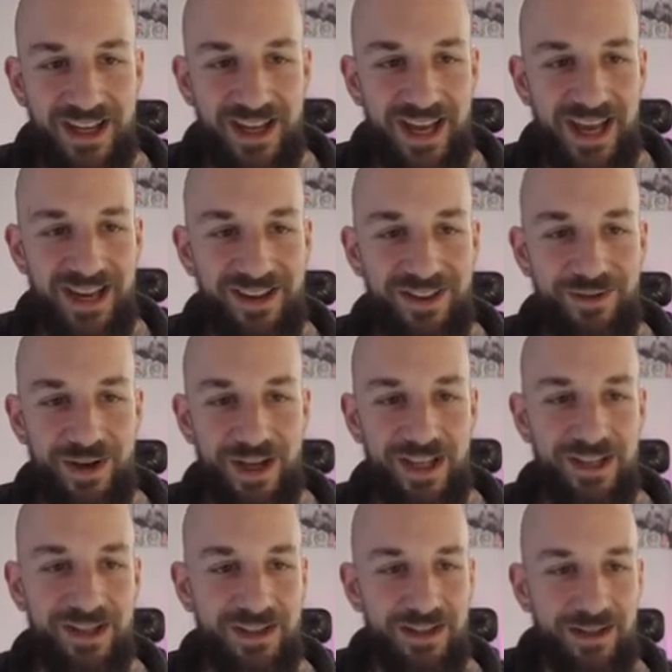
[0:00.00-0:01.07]
out of the way.
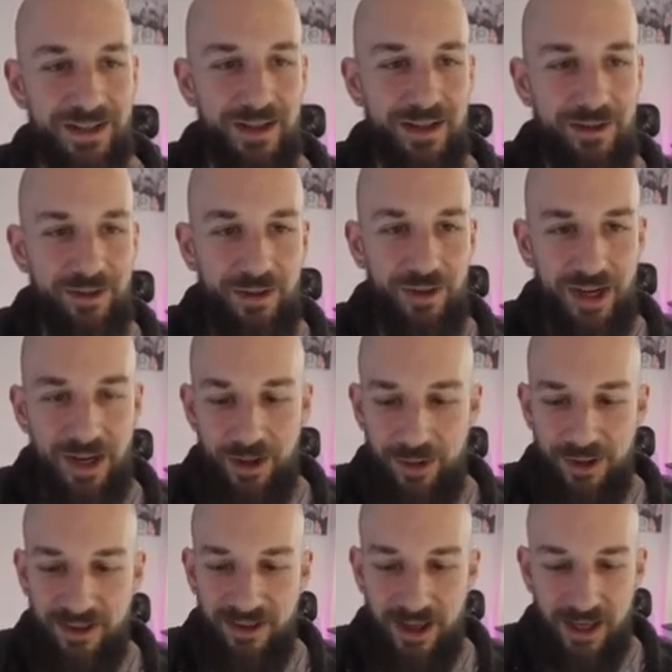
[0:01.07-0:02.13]
So then I
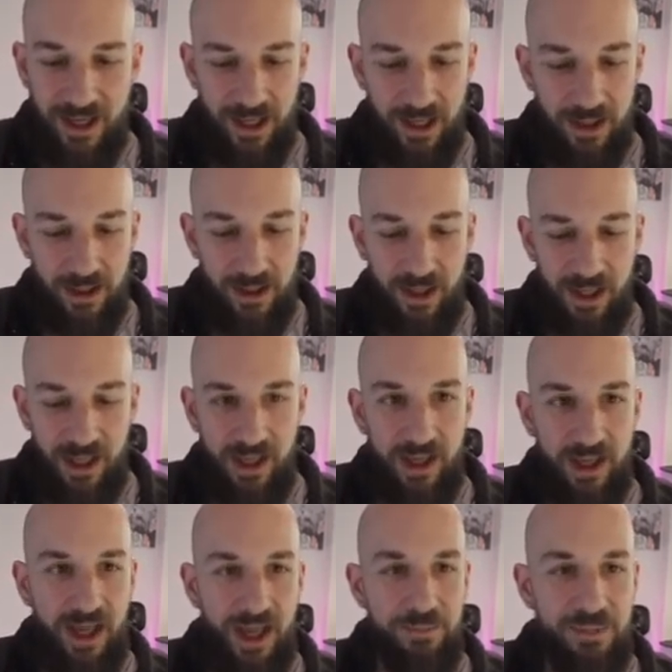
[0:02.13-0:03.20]
would say
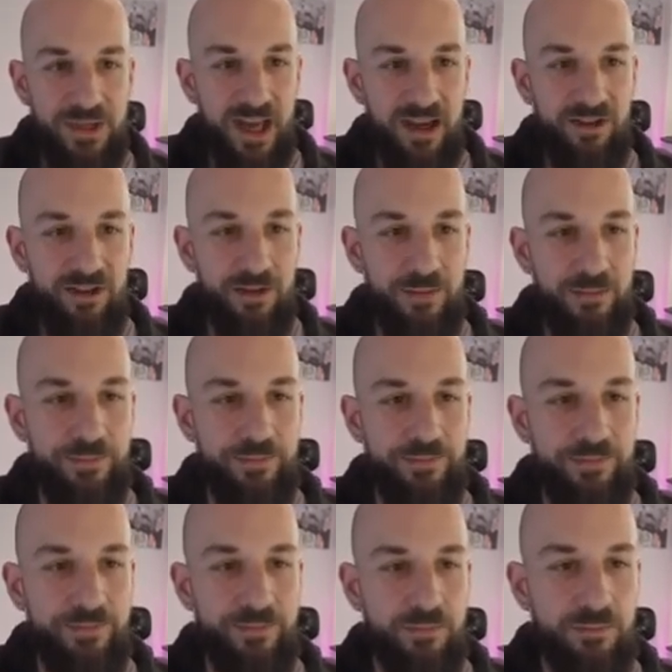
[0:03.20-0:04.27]
up next,
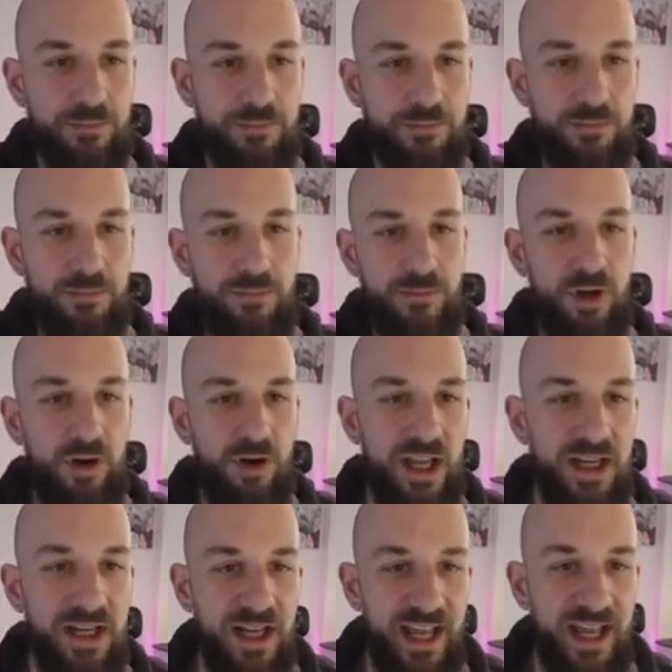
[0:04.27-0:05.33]

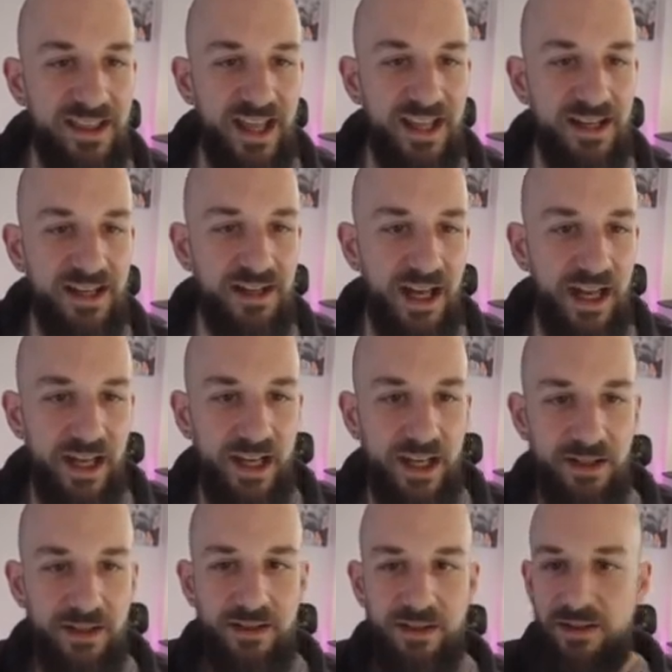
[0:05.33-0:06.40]
right? And then
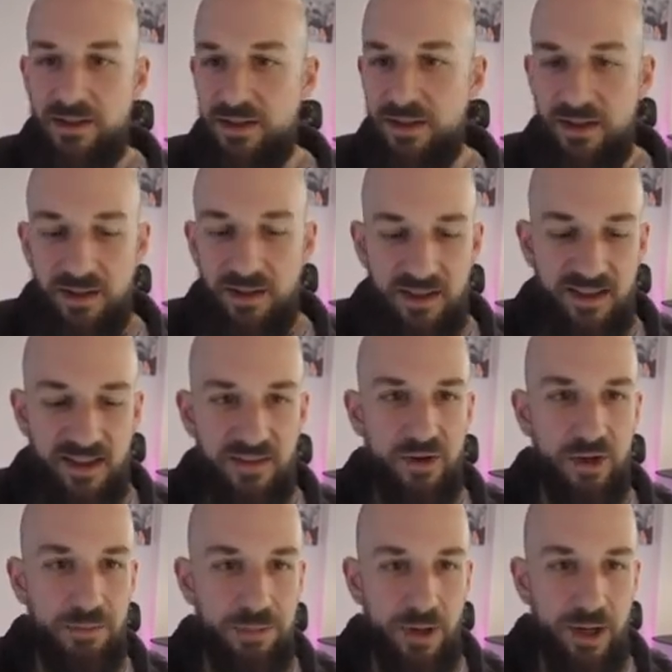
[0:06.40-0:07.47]
let's give it
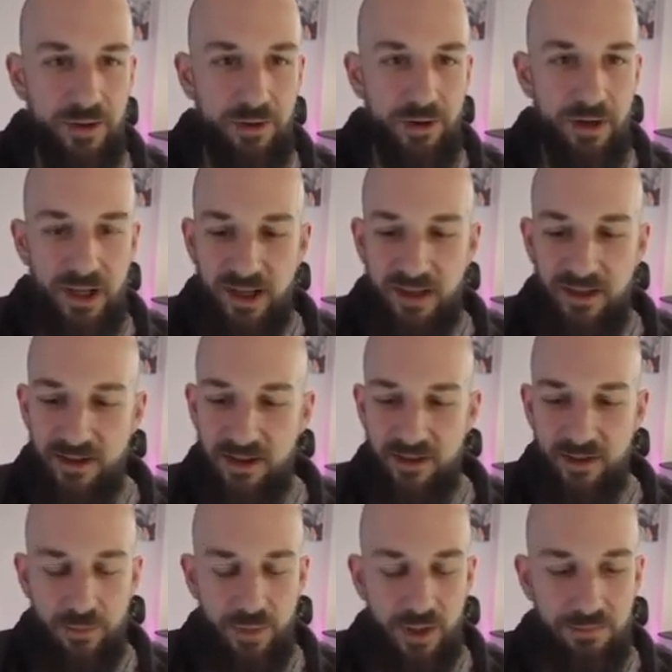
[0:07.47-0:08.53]
a priority because it is
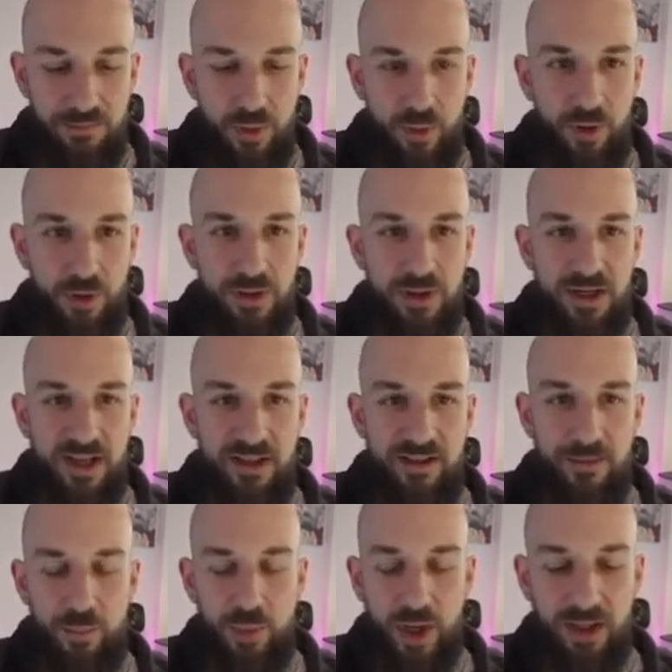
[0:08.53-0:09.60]
a bit important as
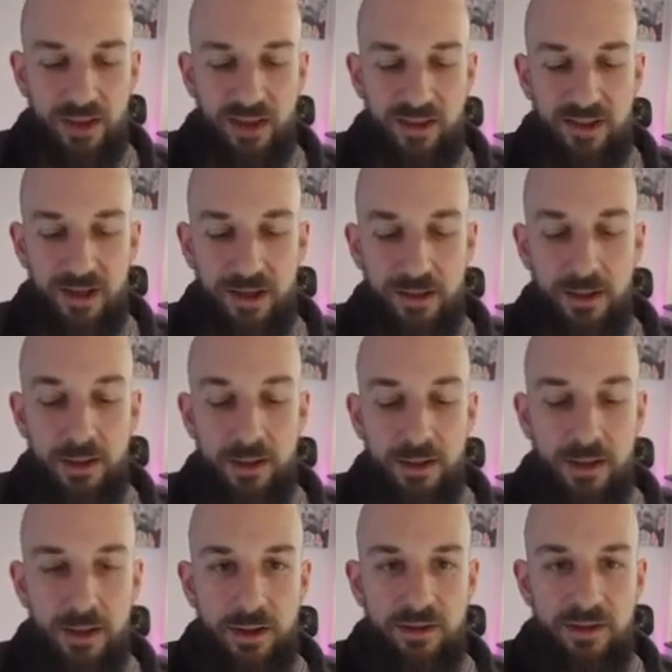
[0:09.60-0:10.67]
I'm bringing this in.
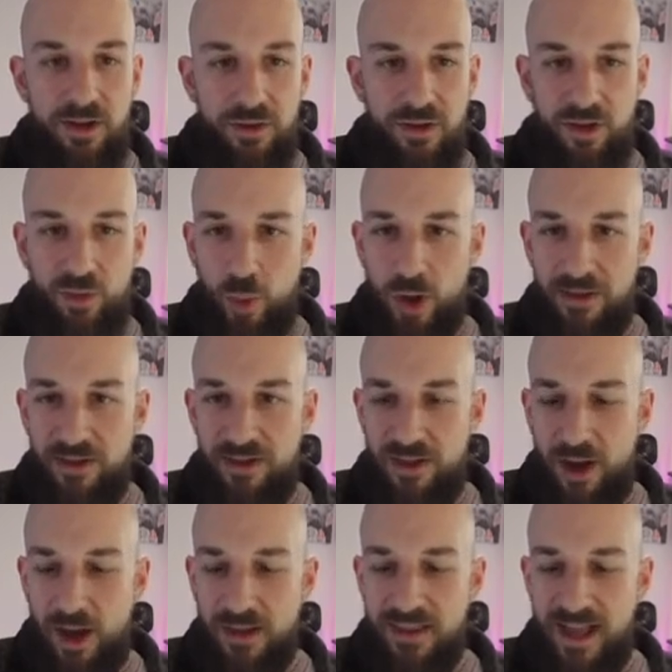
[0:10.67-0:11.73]
So this was
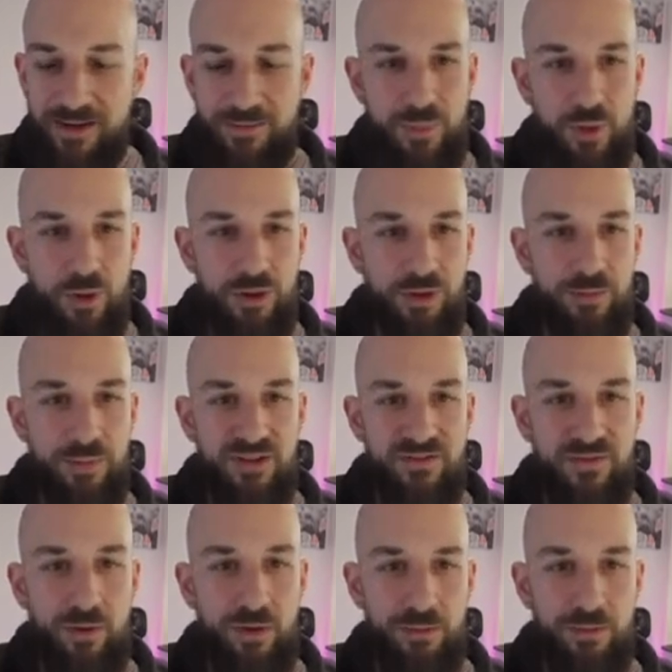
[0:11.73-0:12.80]
not that important
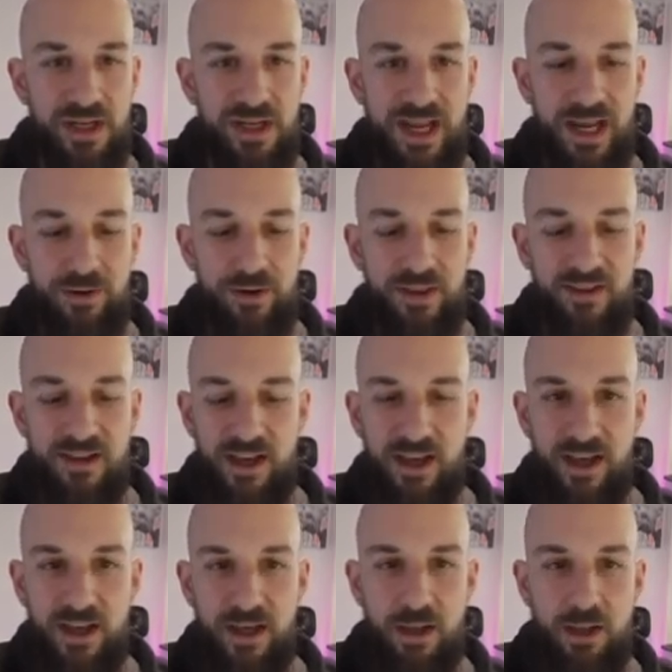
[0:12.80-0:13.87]
before, but now it's
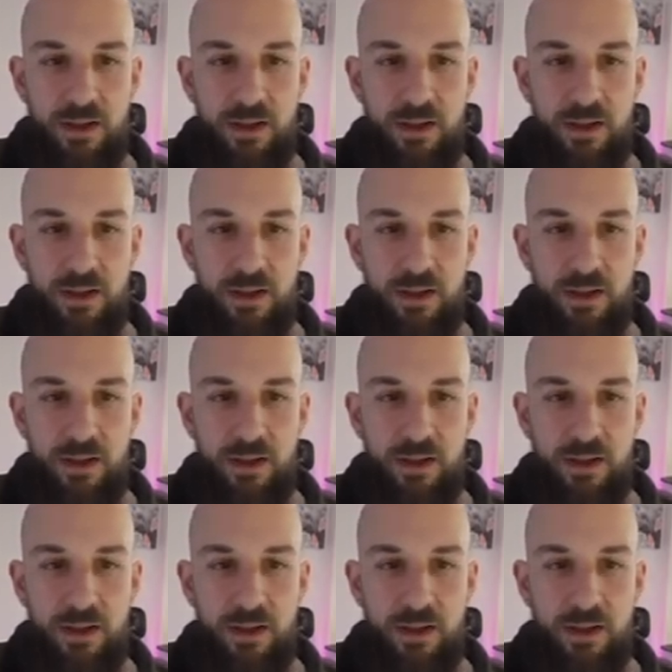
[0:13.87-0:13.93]
a